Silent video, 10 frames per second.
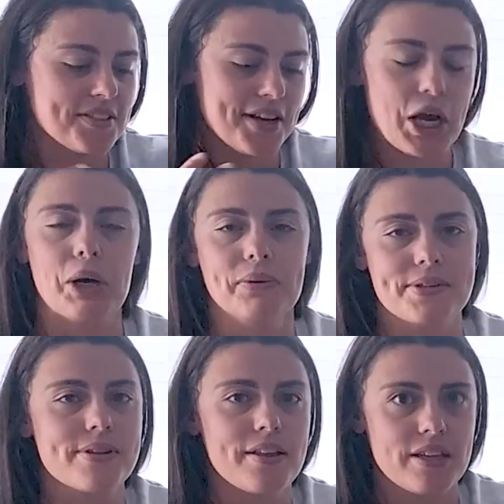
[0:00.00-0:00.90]
I always
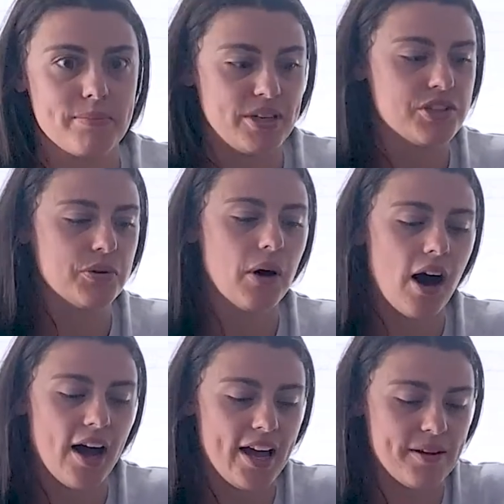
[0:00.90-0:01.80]
thought they'd be too
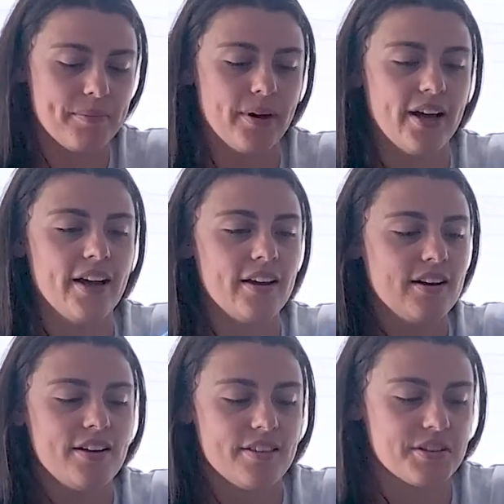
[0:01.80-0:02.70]
hot, but
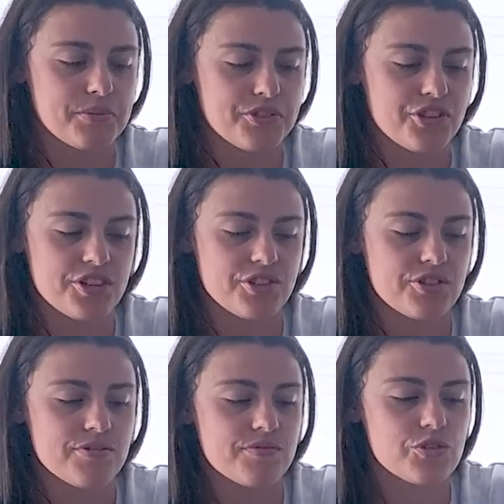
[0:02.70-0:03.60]
this was just
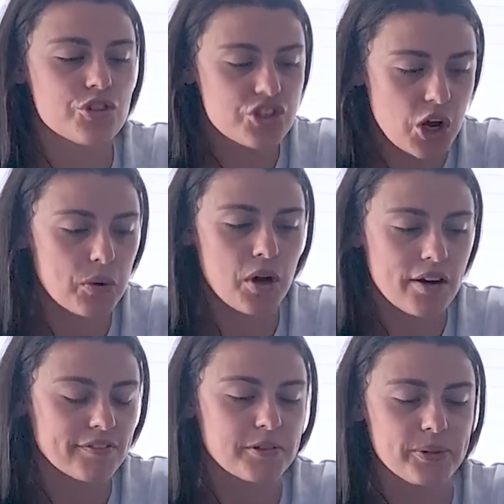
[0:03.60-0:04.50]
so
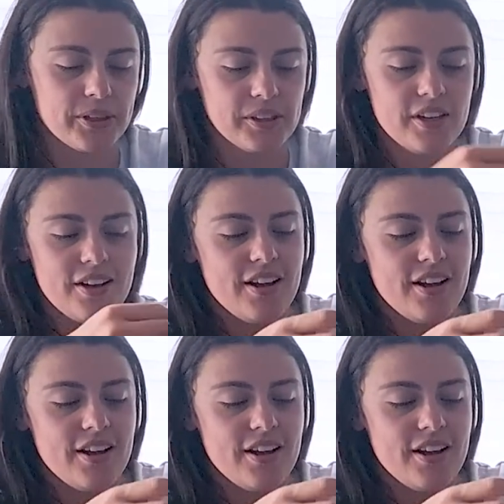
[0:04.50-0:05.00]
comfortable.